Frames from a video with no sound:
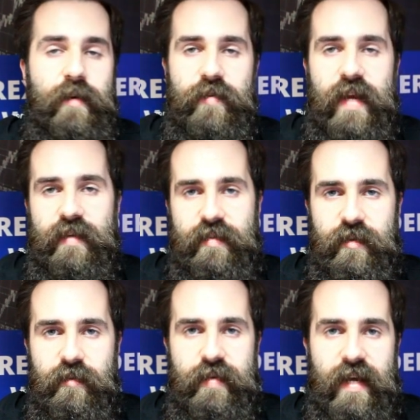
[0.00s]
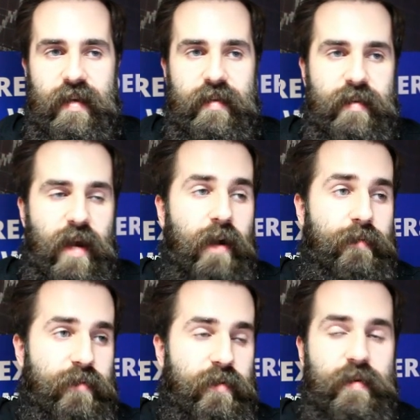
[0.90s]
you guys know that
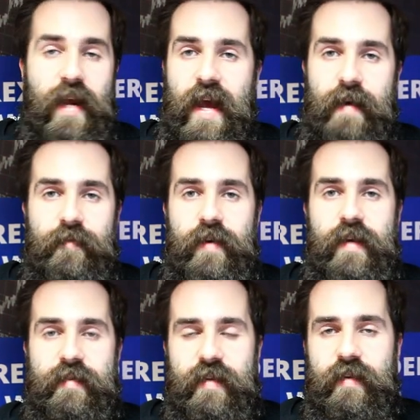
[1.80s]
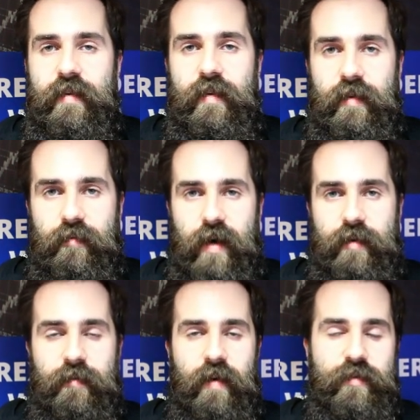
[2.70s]
after every single one
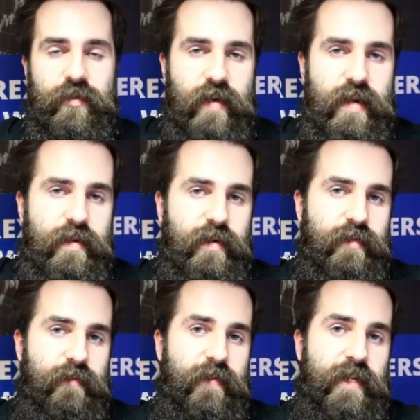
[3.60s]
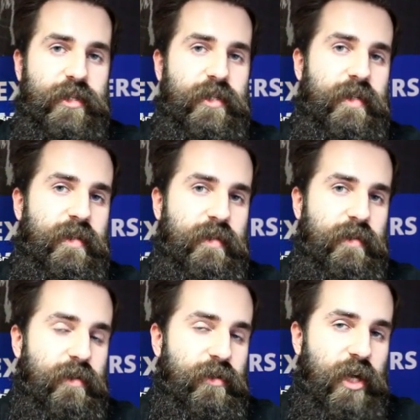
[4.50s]
of our traders
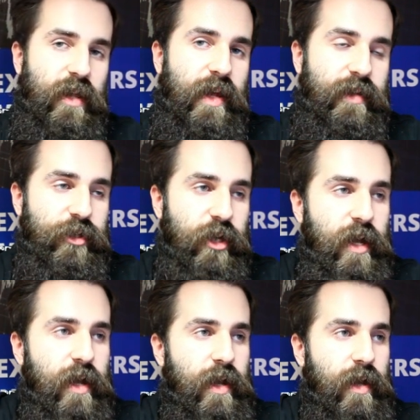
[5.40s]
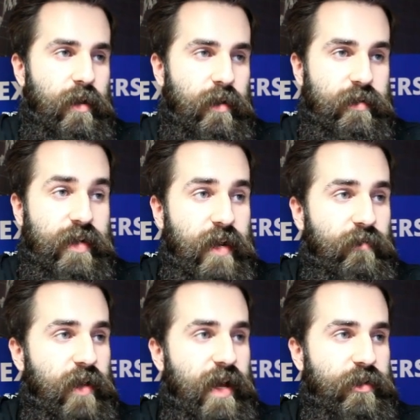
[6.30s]
finishes challenge, they
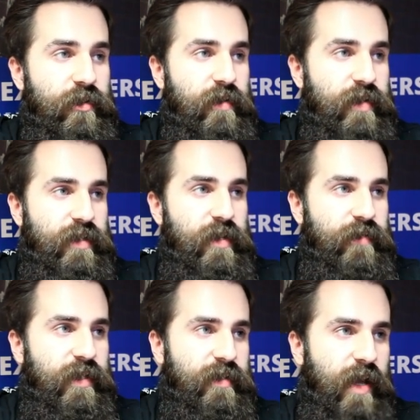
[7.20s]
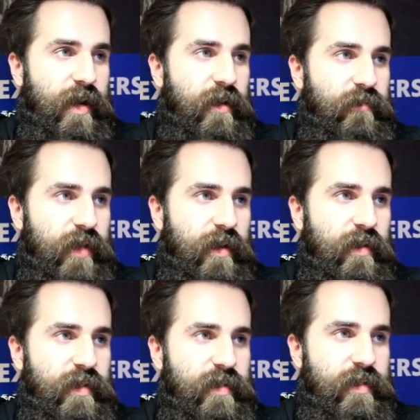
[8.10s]
will actually receive this account
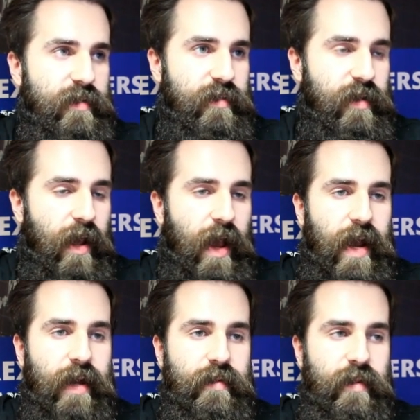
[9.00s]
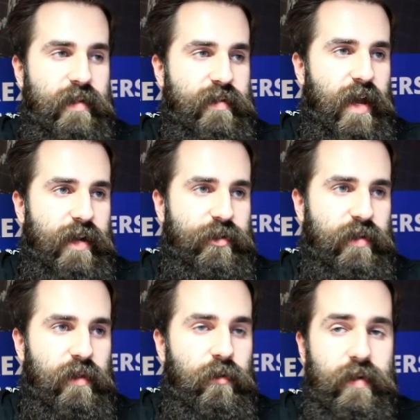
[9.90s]
analysis, and let's
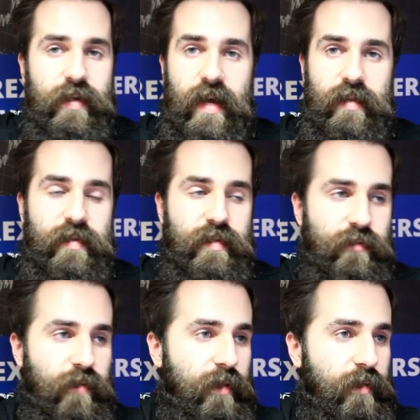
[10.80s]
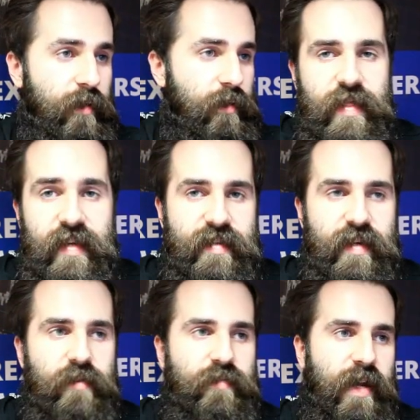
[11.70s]
actually look at this one. This
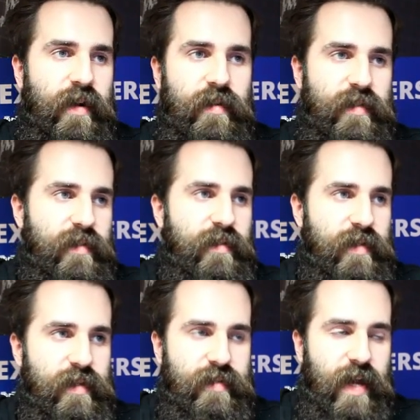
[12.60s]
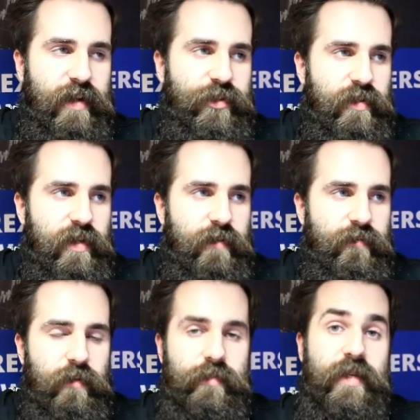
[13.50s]
account analysis is actually
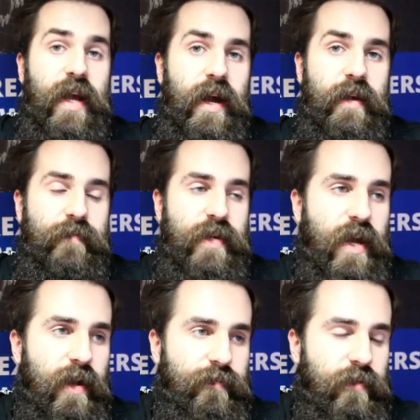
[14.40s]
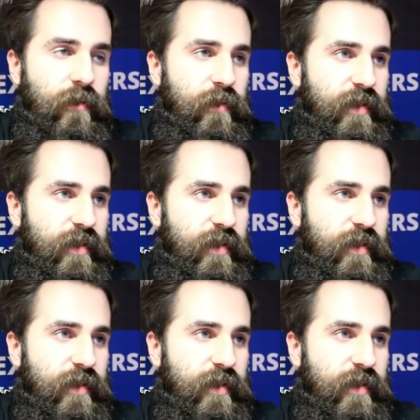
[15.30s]
from the guy we have looked